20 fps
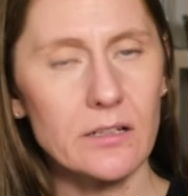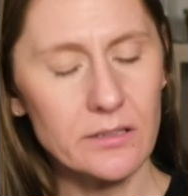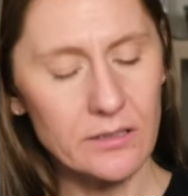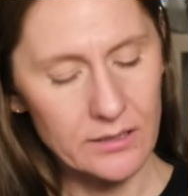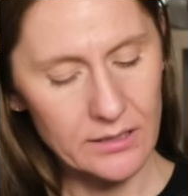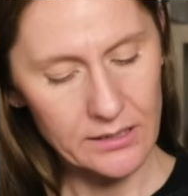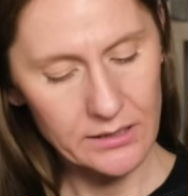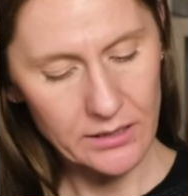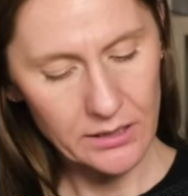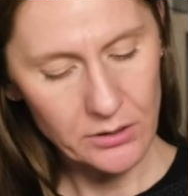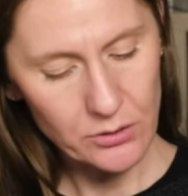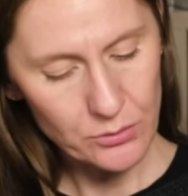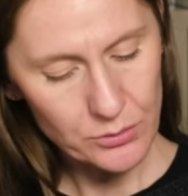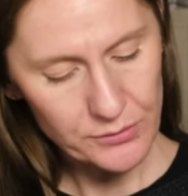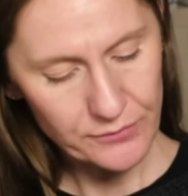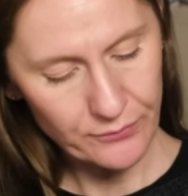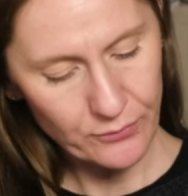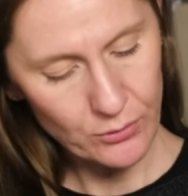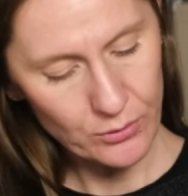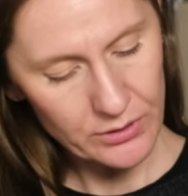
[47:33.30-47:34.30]
that I
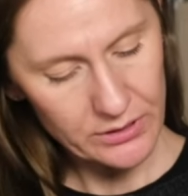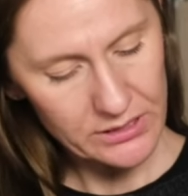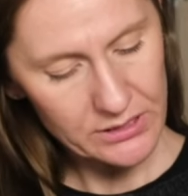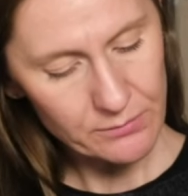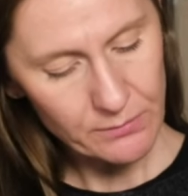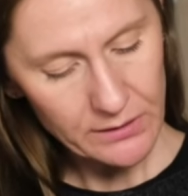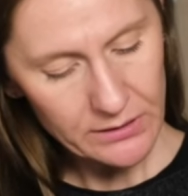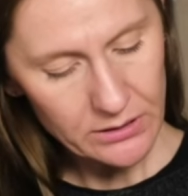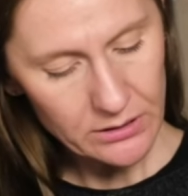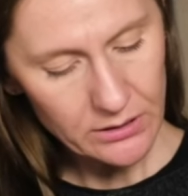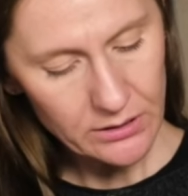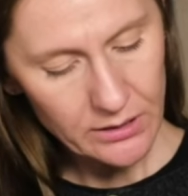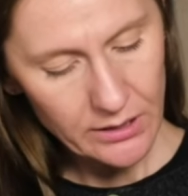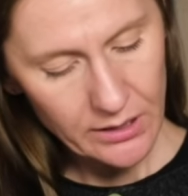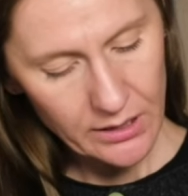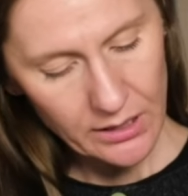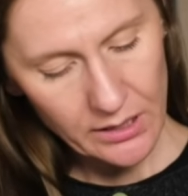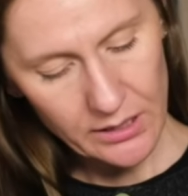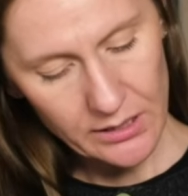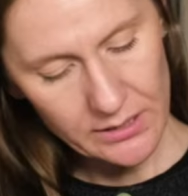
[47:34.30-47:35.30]
used for the sweater
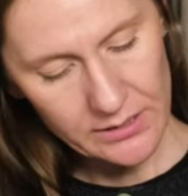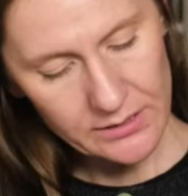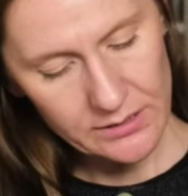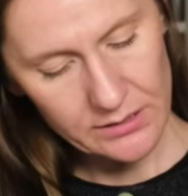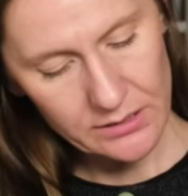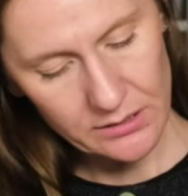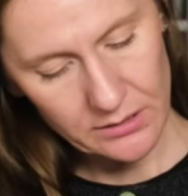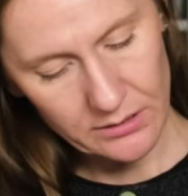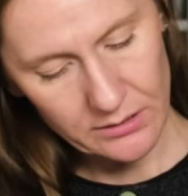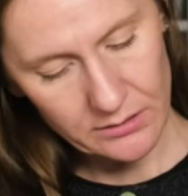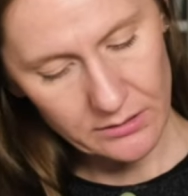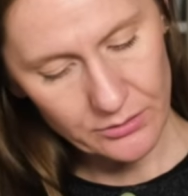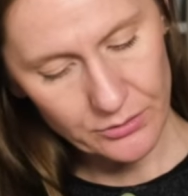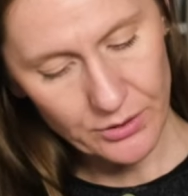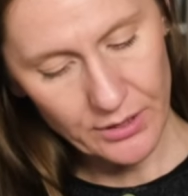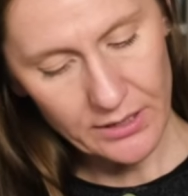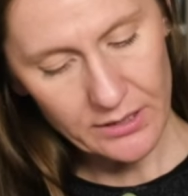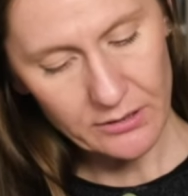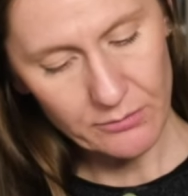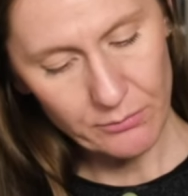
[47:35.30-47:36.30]
is
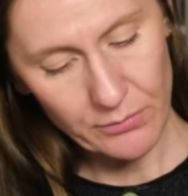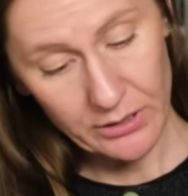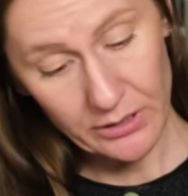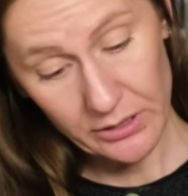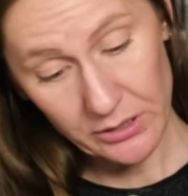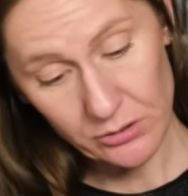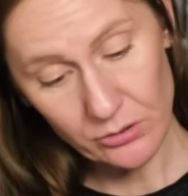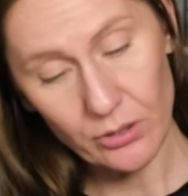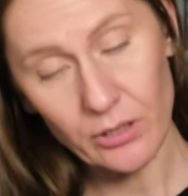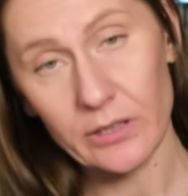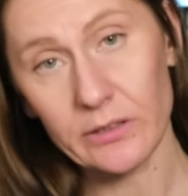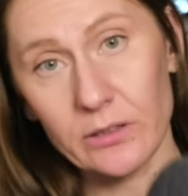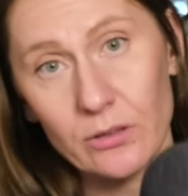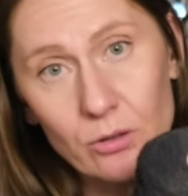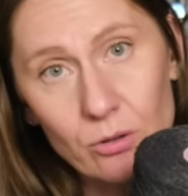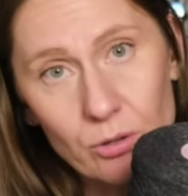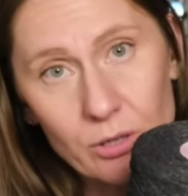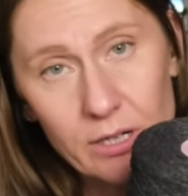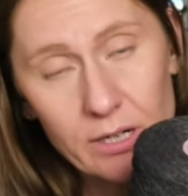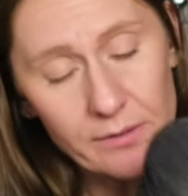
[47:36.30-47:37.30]
Trend Merino
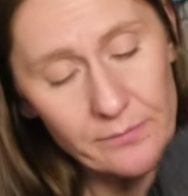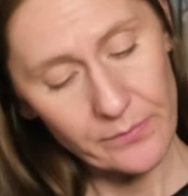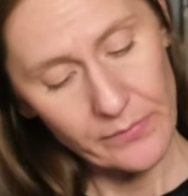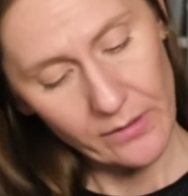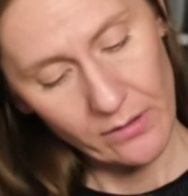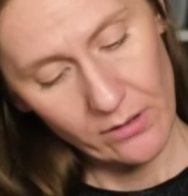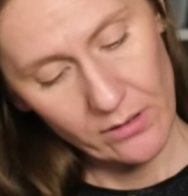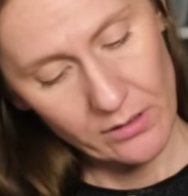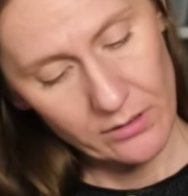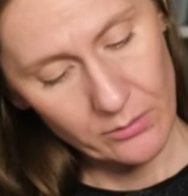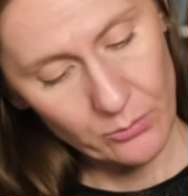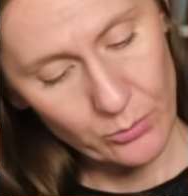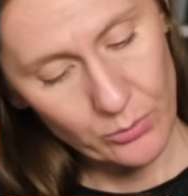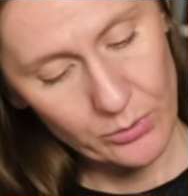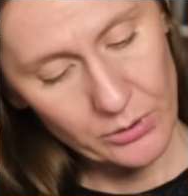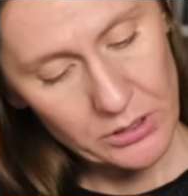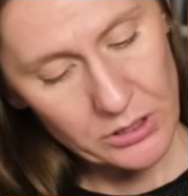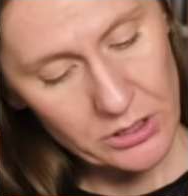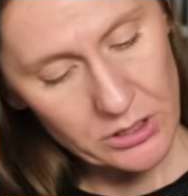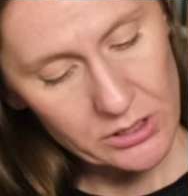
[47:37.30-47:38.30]
Angora,
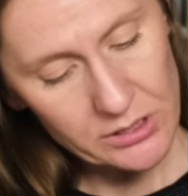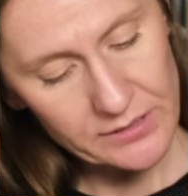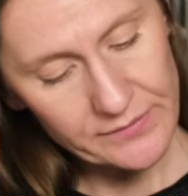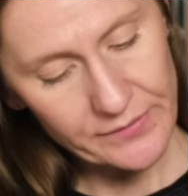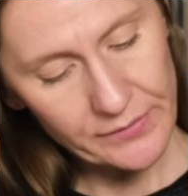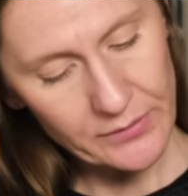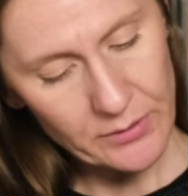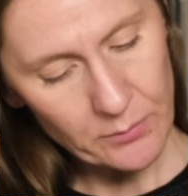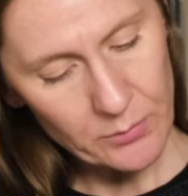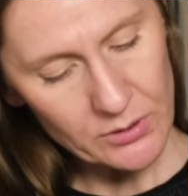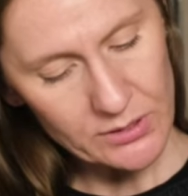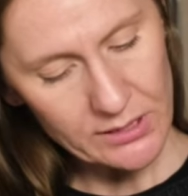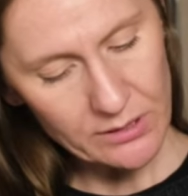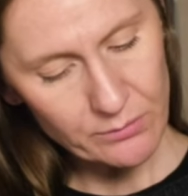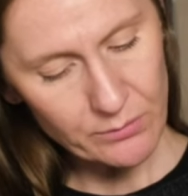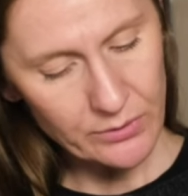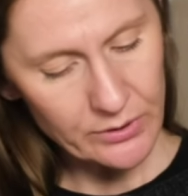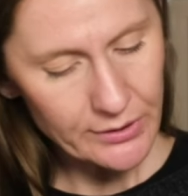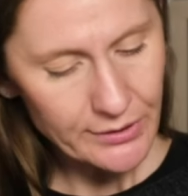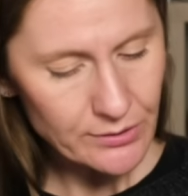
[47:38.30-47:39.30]
which is 50%
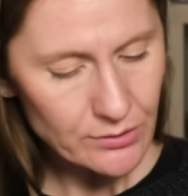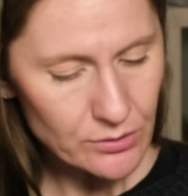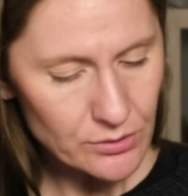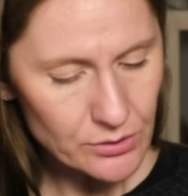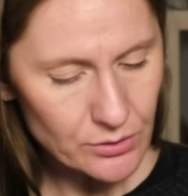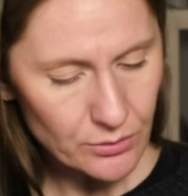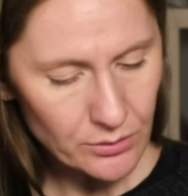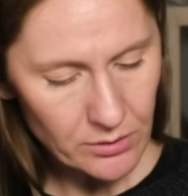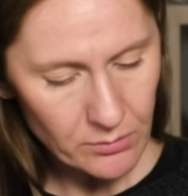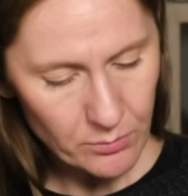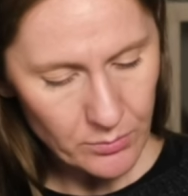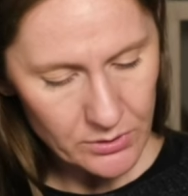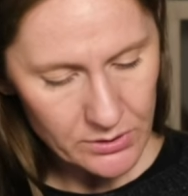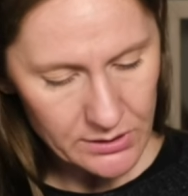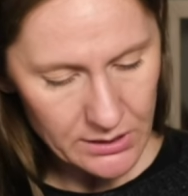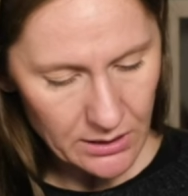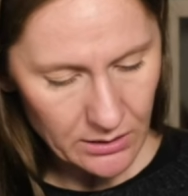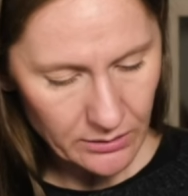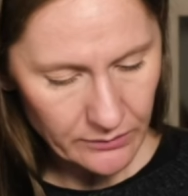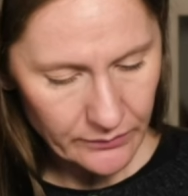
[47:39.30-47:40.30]
merino,
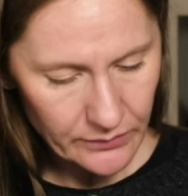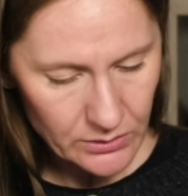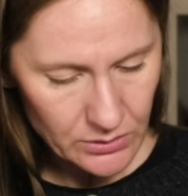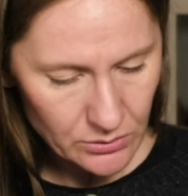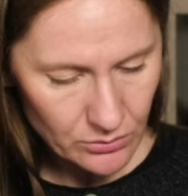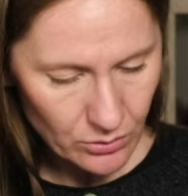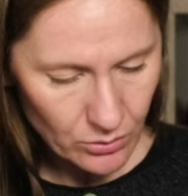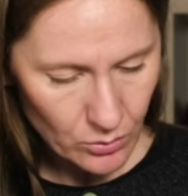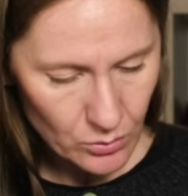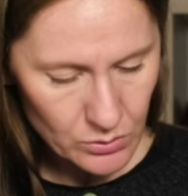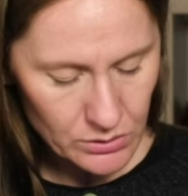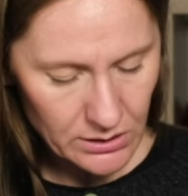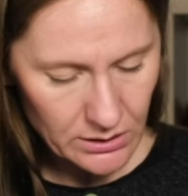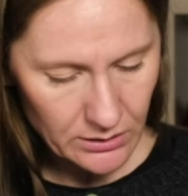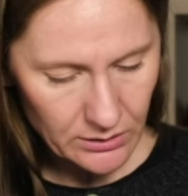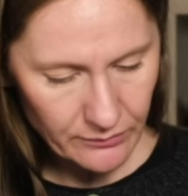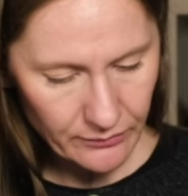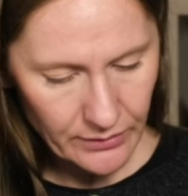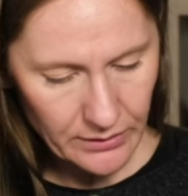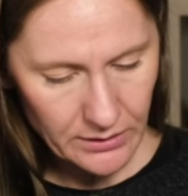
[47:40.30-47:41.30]
30% viscose,
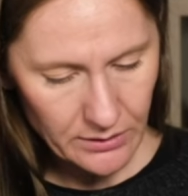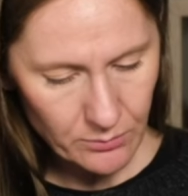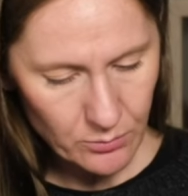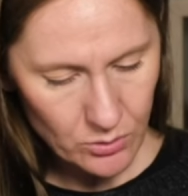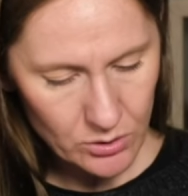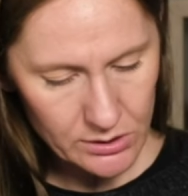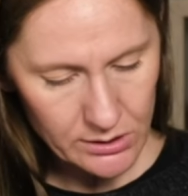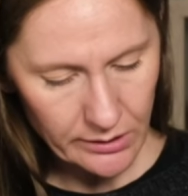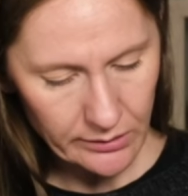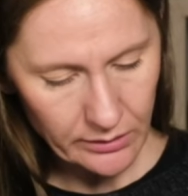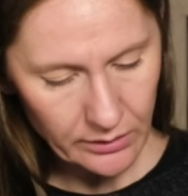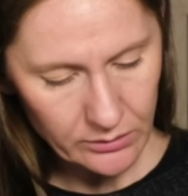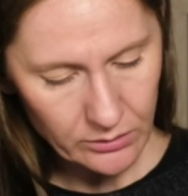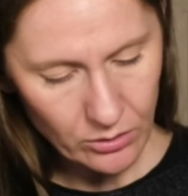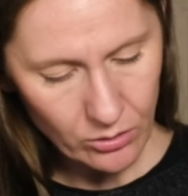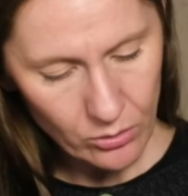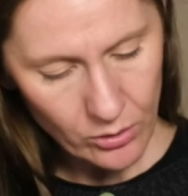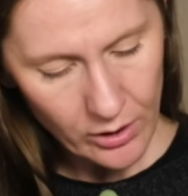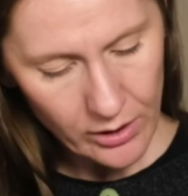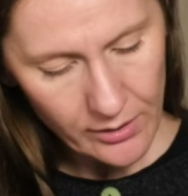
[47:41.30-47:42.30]
and 20%
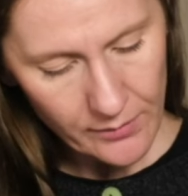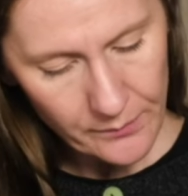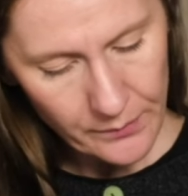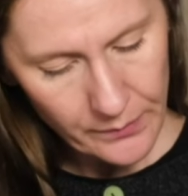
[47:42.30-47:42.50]
angora.